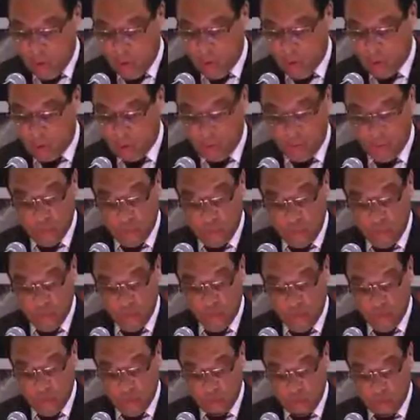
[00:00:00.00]
What we do not
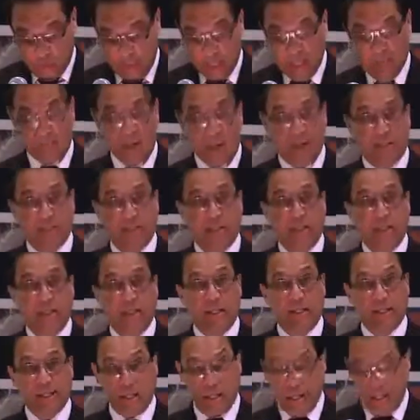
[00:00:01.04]
want for Cayman
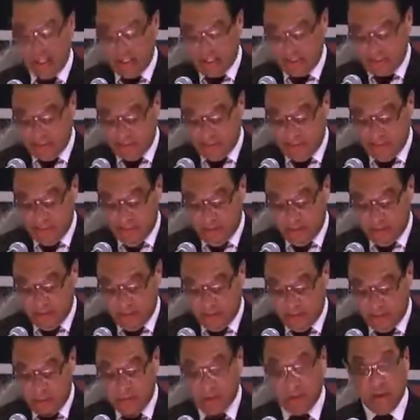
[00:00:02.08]
is the
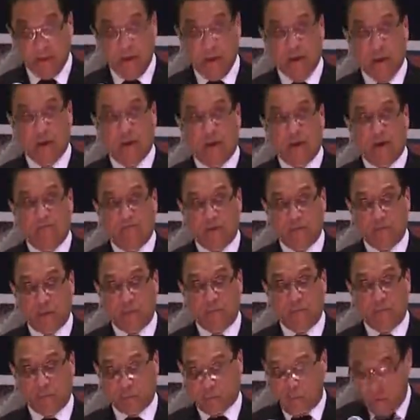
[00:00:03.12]
specter of
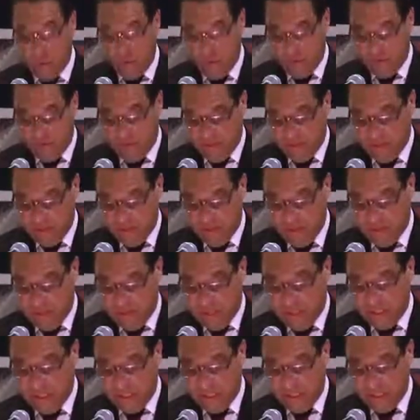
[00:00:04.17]
jobless growth
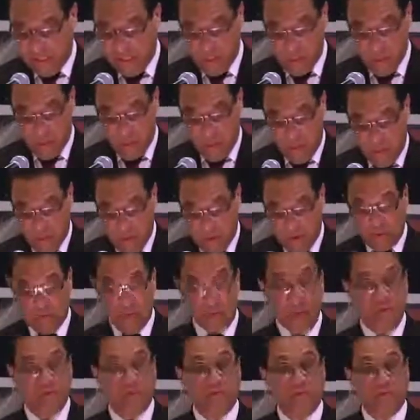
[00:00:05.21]
that continues to haunt
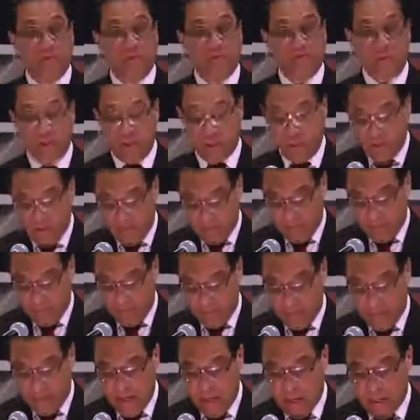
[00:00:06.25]
recovery in Europe
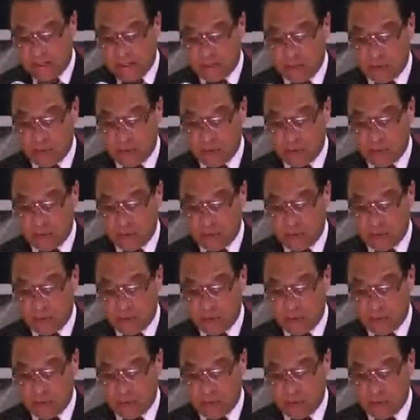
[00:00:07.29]
and